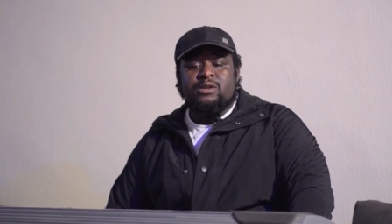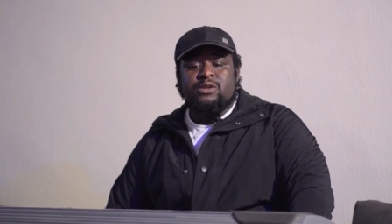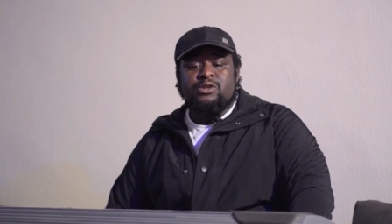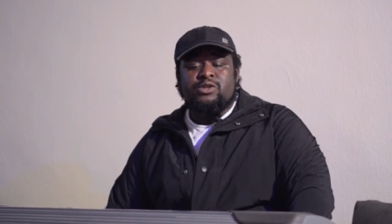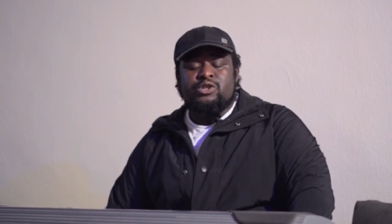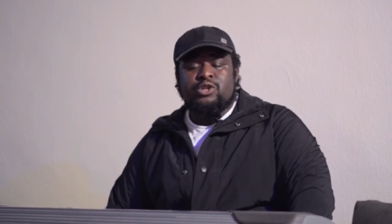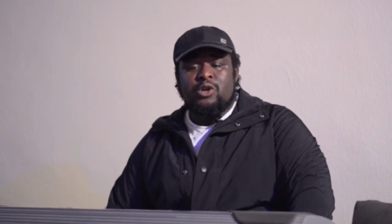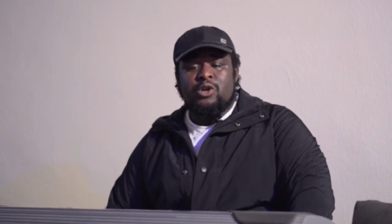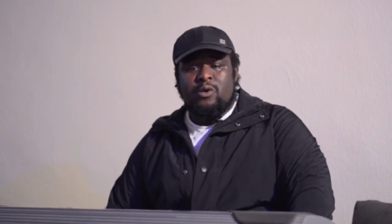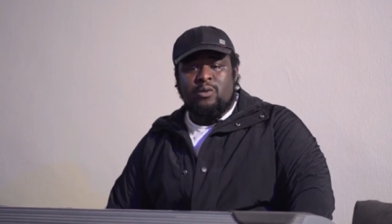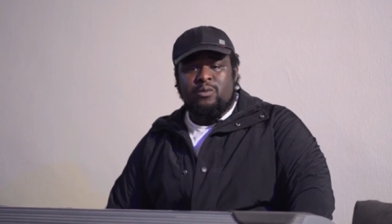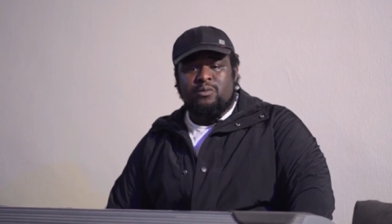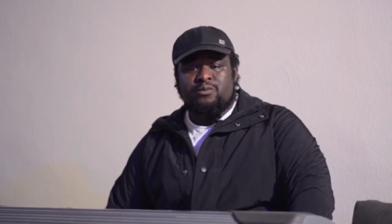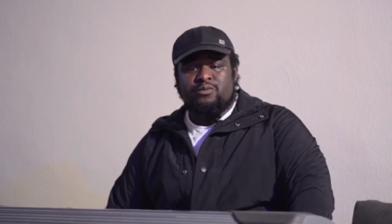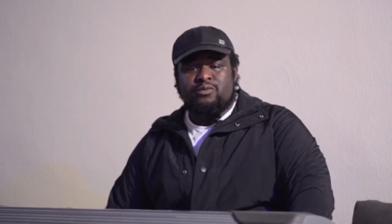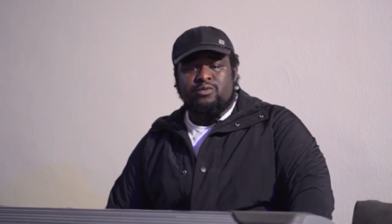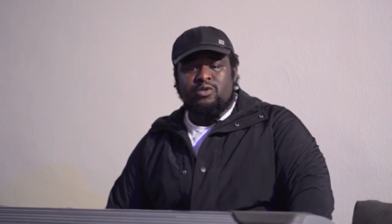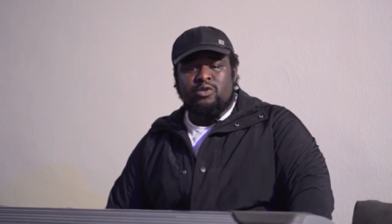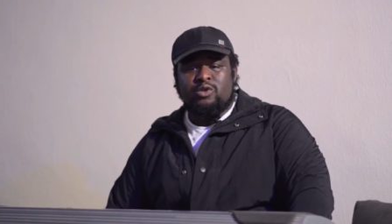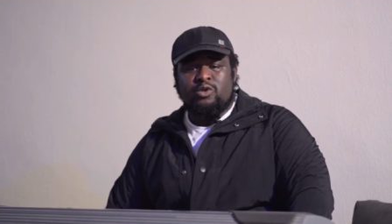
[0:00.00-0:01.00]
So,
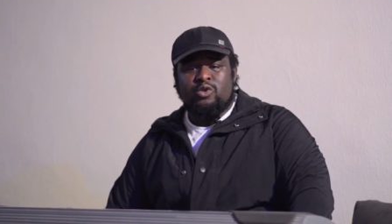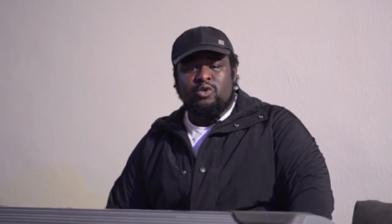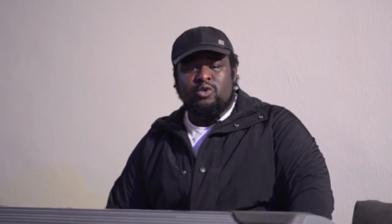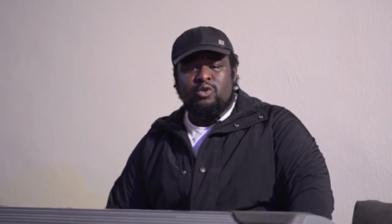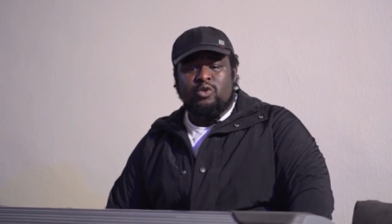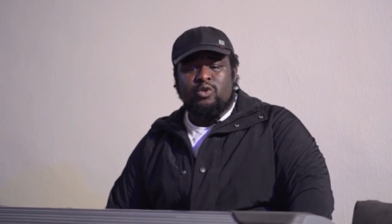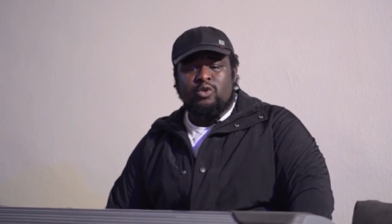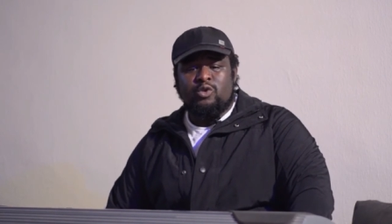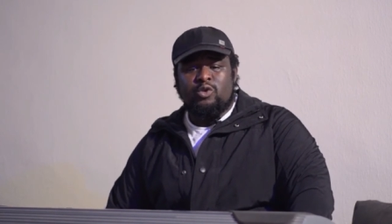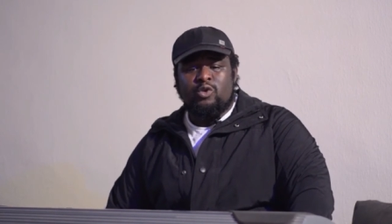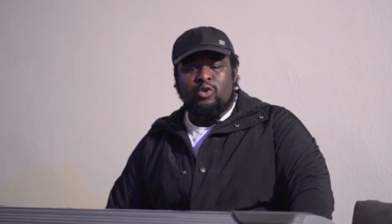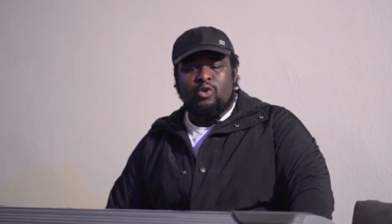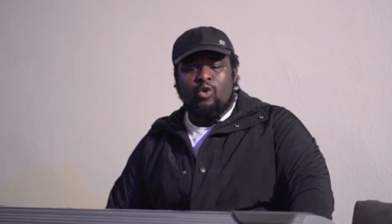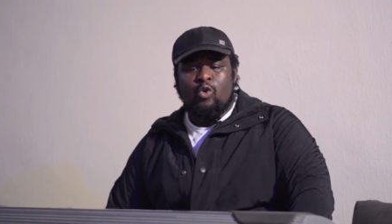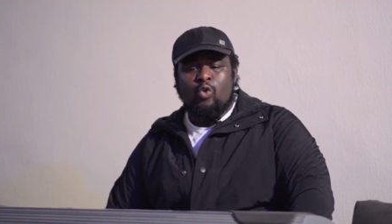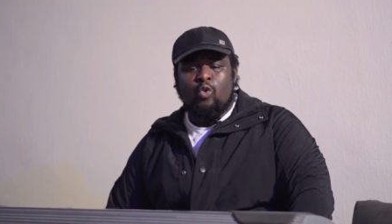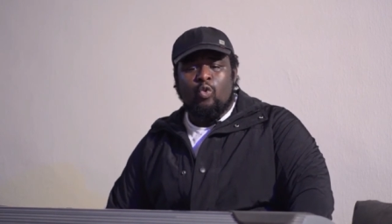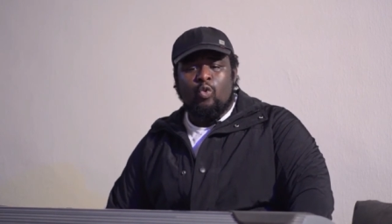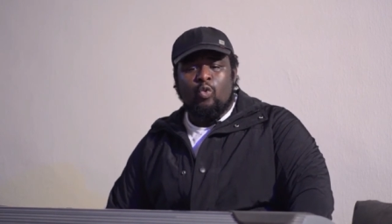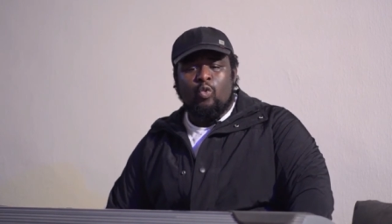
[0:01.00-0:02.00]

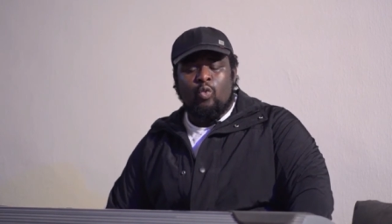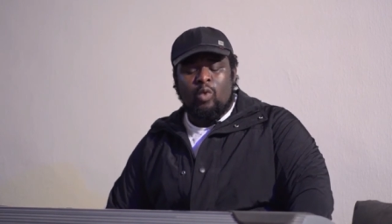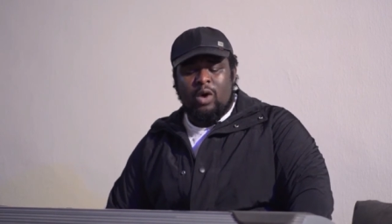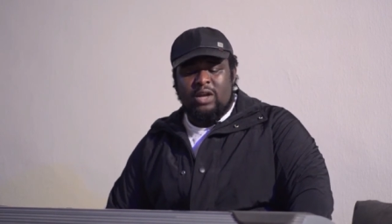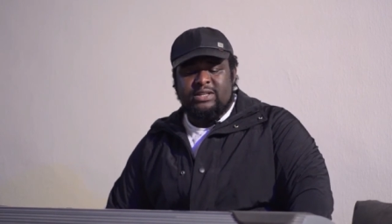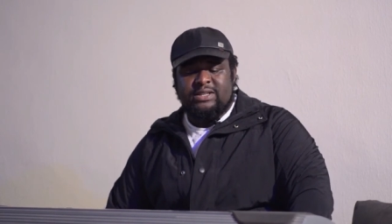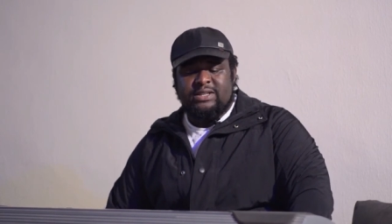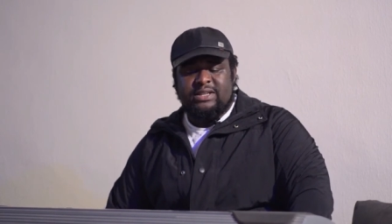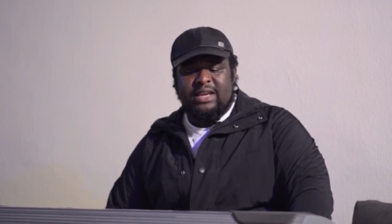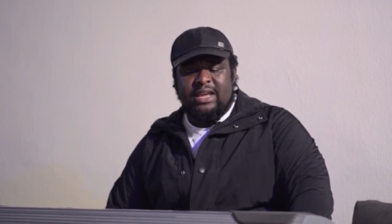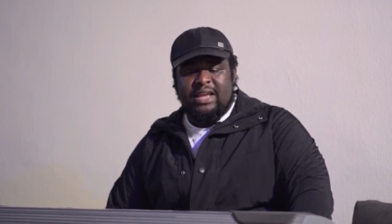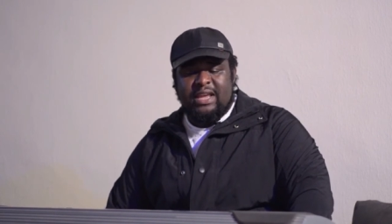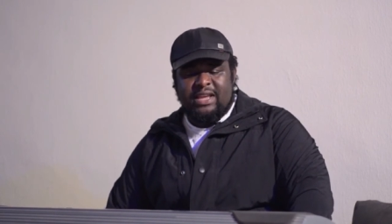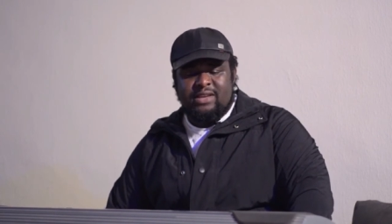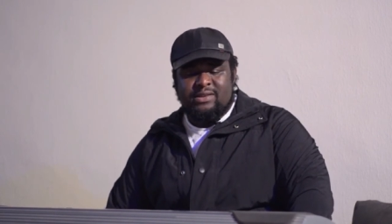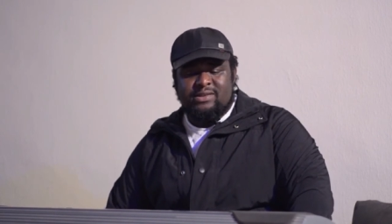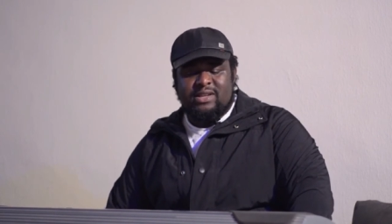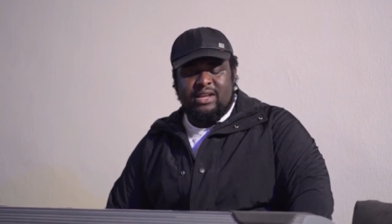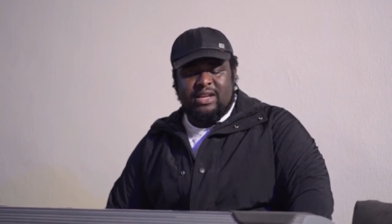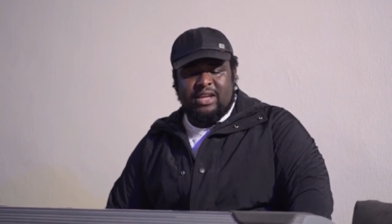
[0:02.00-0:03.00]
what
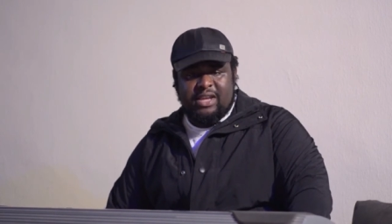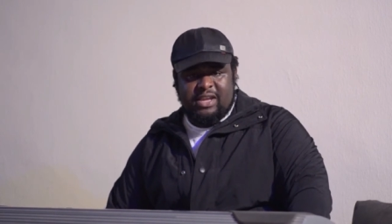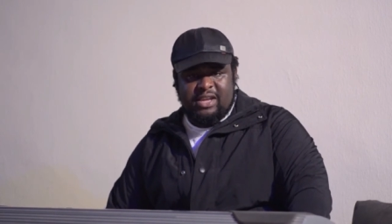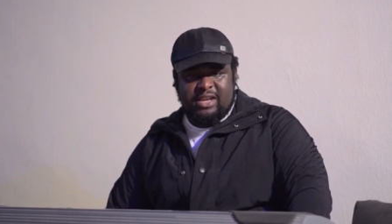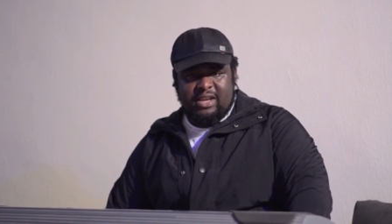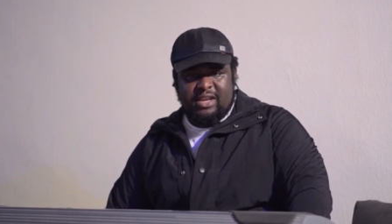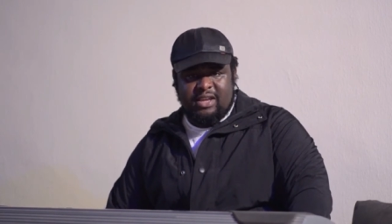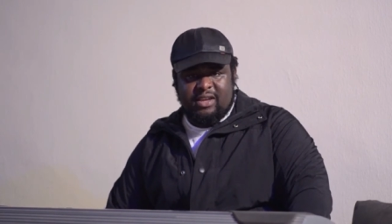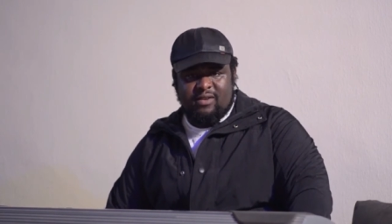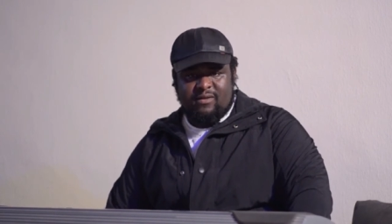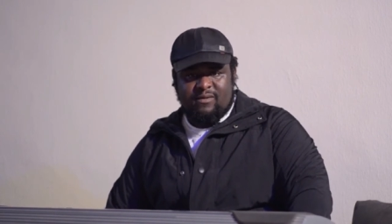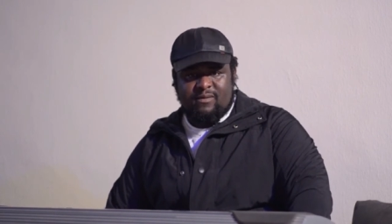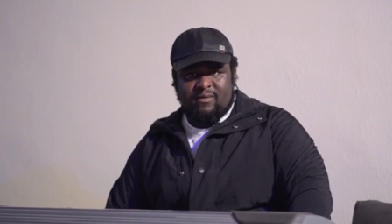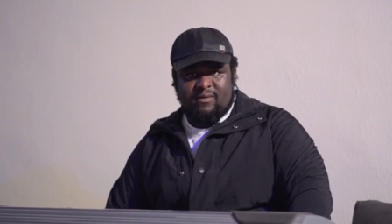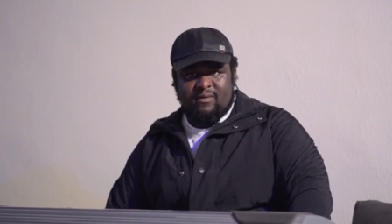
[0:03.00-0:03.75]
is the key